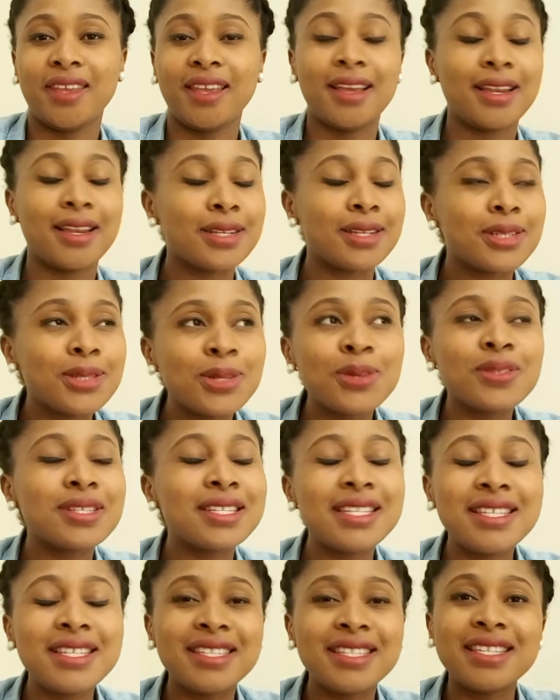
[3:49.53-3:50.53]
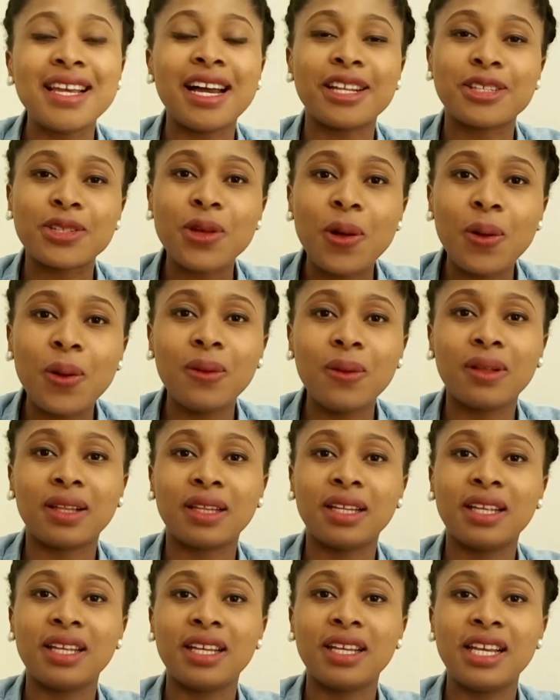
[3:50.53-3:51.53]
It's not easy at all.
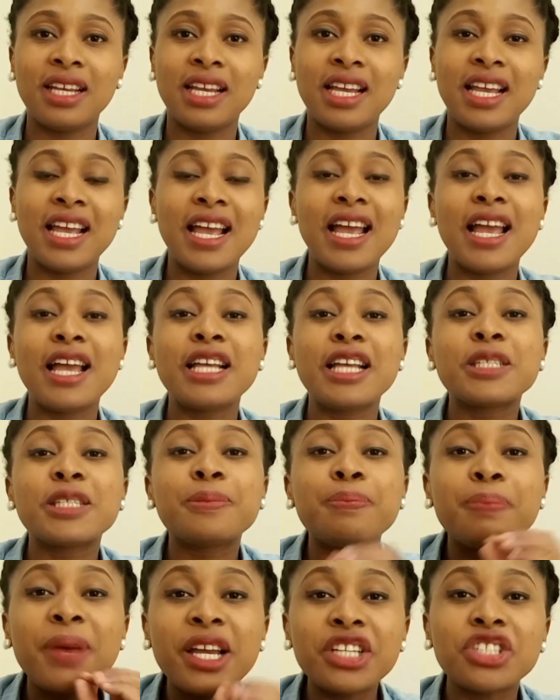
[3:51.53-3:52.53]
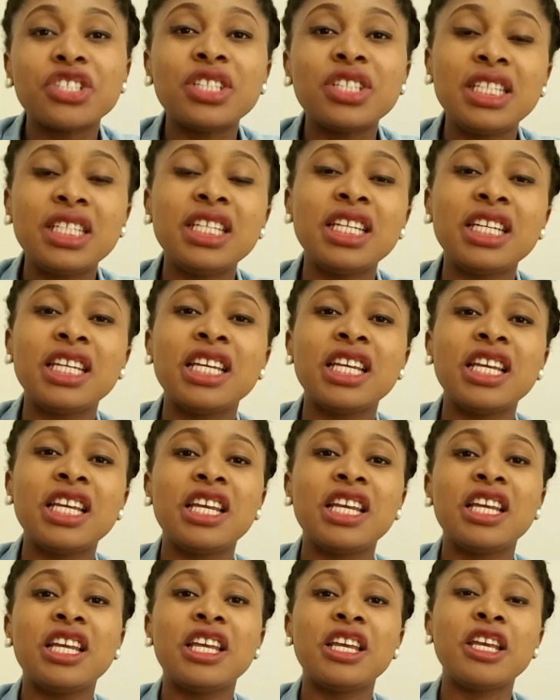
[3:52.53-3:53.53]
Especially
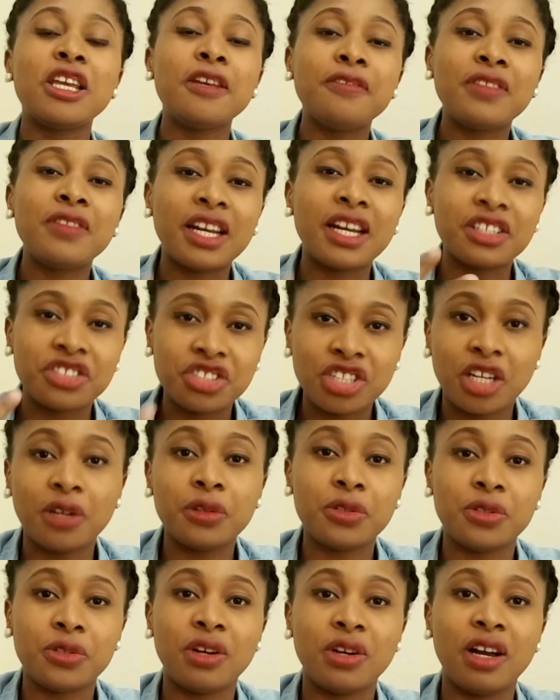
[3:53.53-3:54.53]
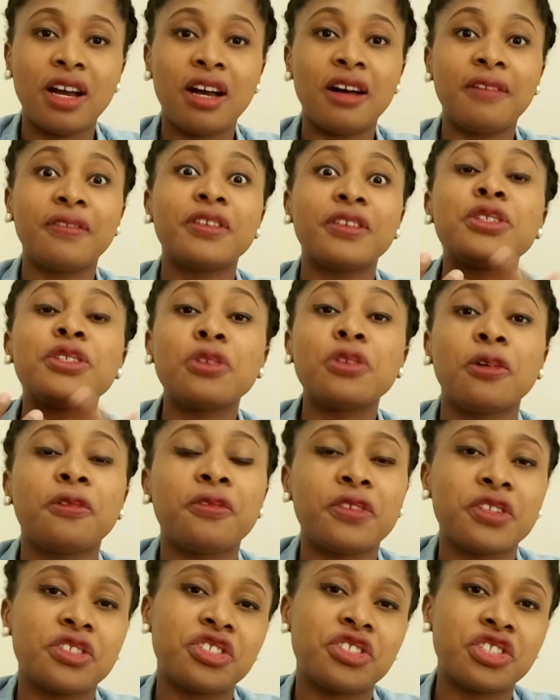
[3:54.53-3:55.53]
if that child you have is your
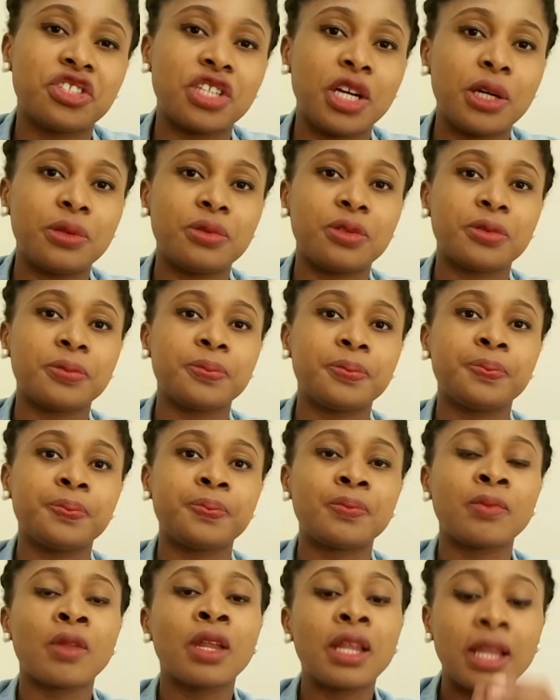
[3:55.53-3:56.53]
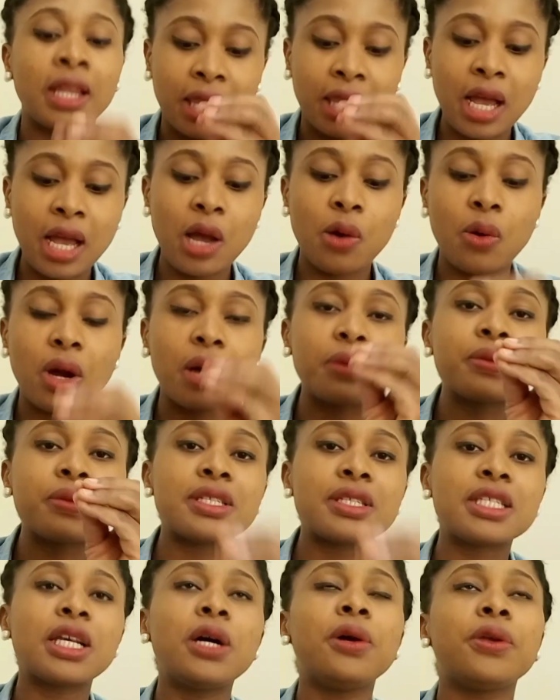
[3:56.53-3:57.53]
first child. Now, I will
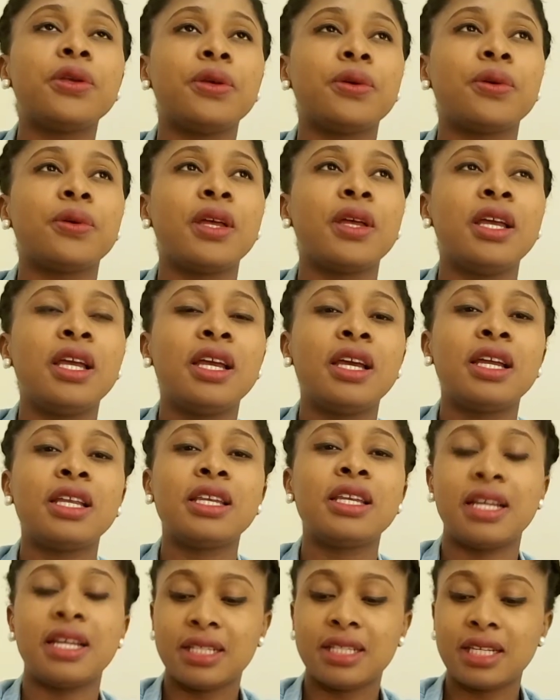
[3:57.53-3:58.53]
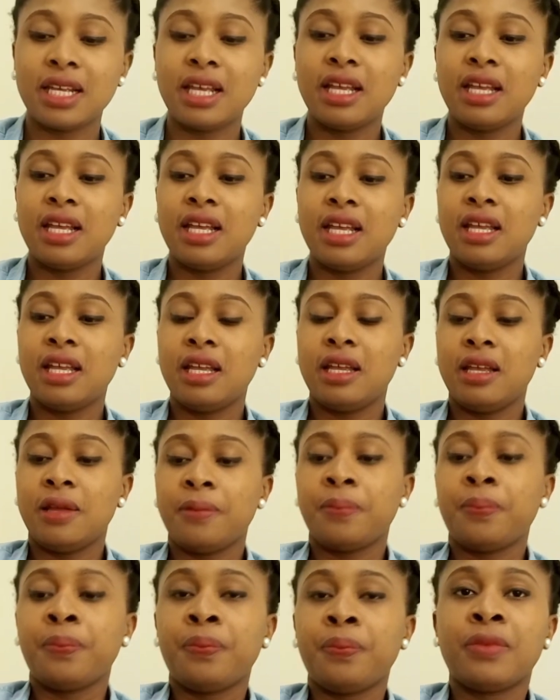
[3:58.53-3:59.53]
tell you that
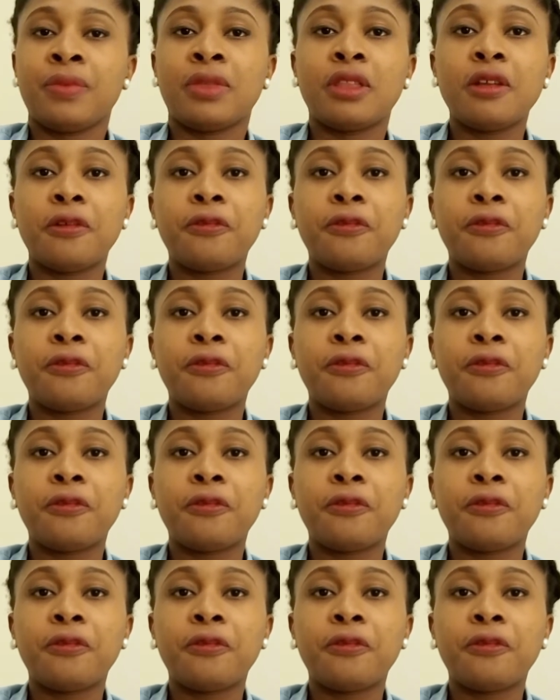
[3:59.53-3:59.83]
the